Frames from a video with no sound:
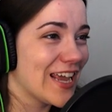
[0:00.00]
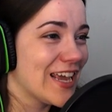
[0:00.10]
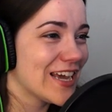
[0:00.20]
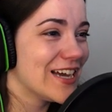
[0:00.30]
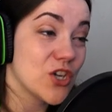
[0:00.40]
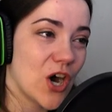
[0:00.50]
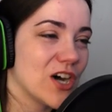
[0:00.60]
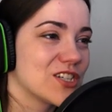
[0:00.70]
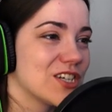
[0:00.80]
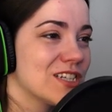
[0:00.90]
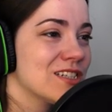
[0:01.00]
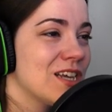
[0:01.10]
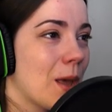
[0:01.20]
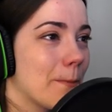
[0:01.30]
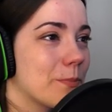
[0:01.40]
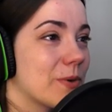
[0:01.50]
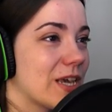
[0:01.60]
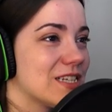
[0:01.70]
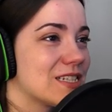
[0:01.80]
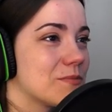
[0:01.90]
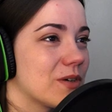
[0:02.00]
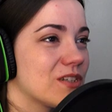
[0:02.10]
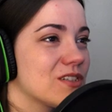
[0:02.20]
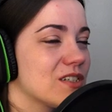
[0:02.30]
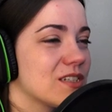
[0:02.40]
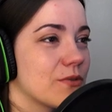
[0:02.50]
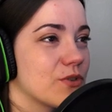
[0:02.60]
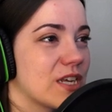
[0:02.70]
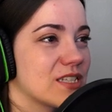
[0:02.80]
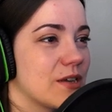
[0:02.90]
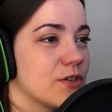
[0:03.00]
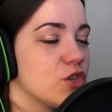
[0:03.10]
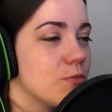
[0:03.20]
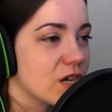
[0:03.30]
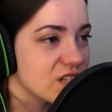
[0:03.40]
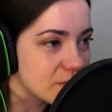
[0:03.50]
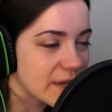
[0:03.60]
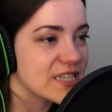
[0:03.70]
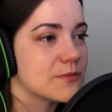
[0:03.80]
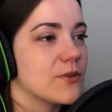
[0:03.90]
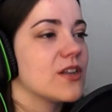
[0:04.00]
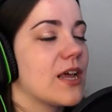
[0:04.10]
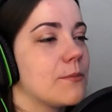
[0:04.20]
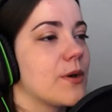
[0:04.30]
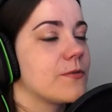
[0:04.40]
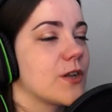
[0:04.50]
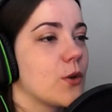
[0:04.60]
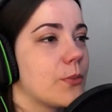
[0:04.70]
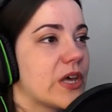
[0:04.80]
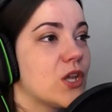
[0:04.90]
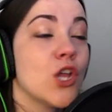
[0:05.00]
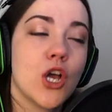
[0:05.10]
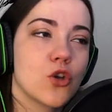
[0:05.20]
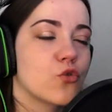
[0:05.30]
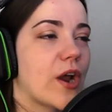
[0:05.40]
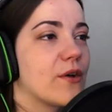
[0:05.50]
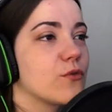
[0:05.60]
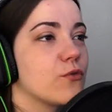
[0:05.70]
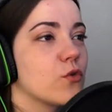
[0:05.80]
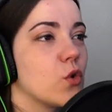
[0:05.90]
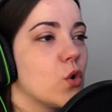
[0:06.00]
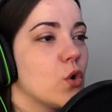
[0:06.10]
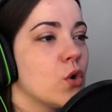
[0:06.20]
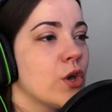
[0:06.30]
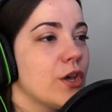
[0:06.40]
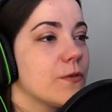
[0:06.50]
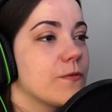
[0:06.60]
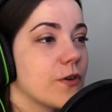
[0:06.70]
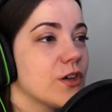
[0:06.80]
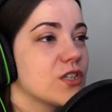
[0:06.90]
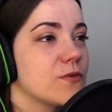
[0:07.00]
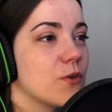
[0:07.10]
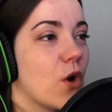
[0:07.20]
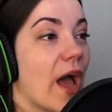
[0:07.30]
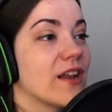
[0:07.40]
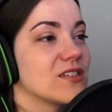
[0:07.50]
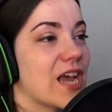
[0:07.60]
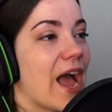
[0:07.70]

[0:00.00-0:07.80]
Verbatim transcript: play. Garden, basement, because everyone has to have a humongous basement, like Buffalo Bill, ground floor, first floor, and